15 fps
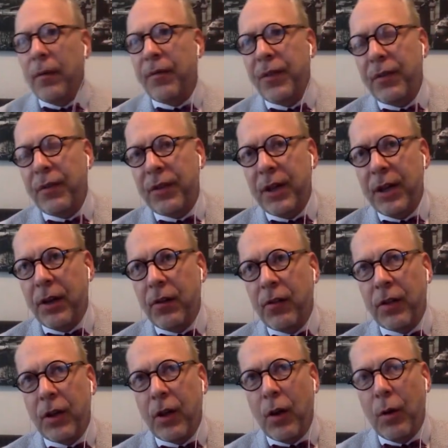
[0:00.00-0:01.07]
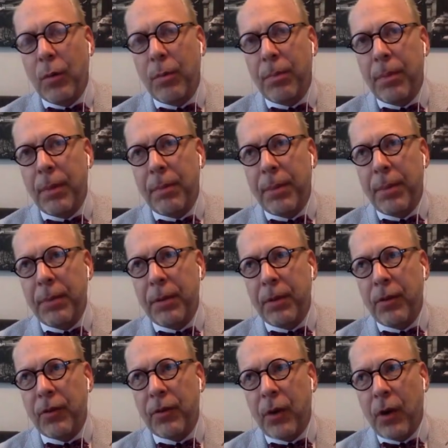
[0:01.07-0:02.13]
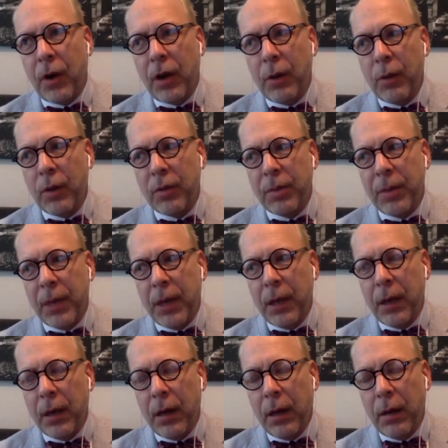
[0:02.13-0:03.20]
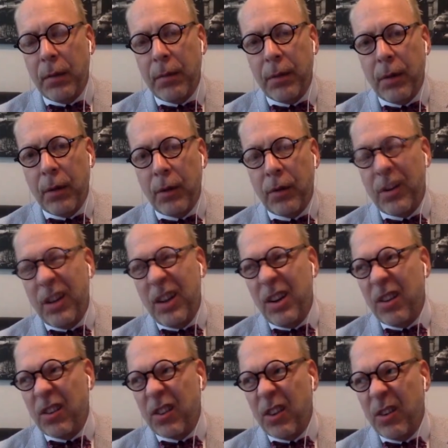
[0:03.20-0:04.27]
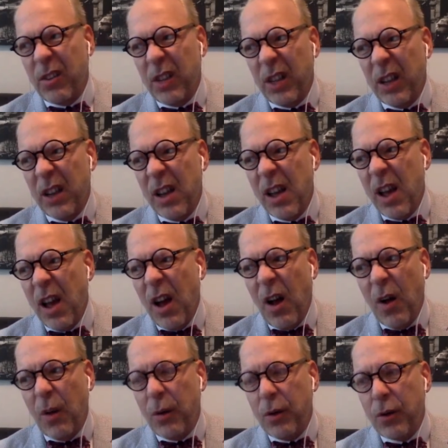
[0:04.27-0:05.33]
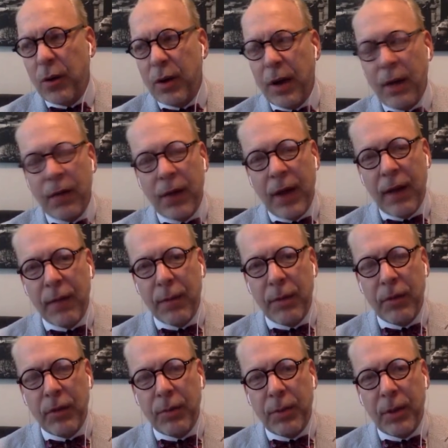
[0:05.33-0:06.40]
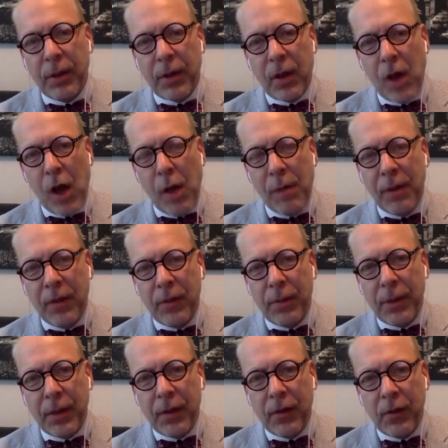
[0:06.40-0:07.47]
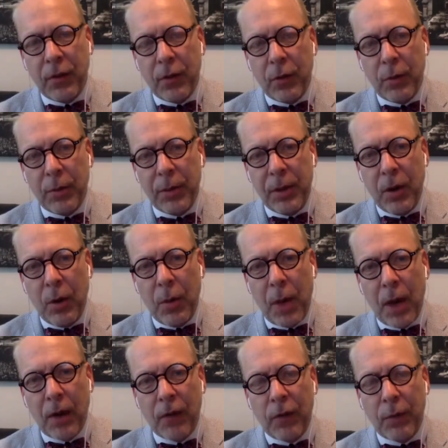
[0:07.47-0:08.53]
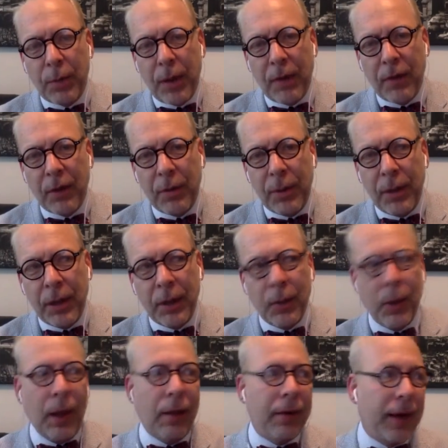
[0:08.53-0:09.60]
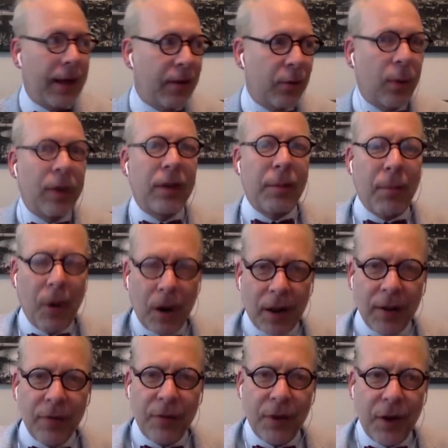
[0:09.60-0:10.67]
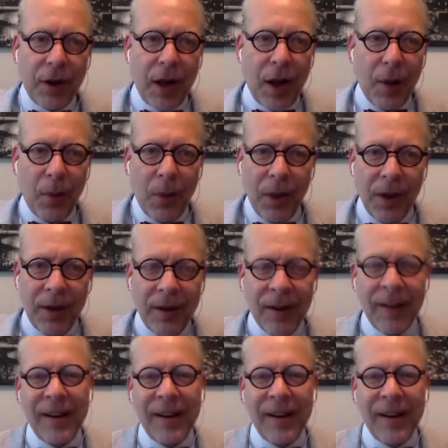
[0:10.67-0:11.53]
15 years ago, people used to argue with me, or 10 years ago, really. Oh, you could never have movies put in the commons because there would be no model for profitability. Well, guess what? The market figured out one.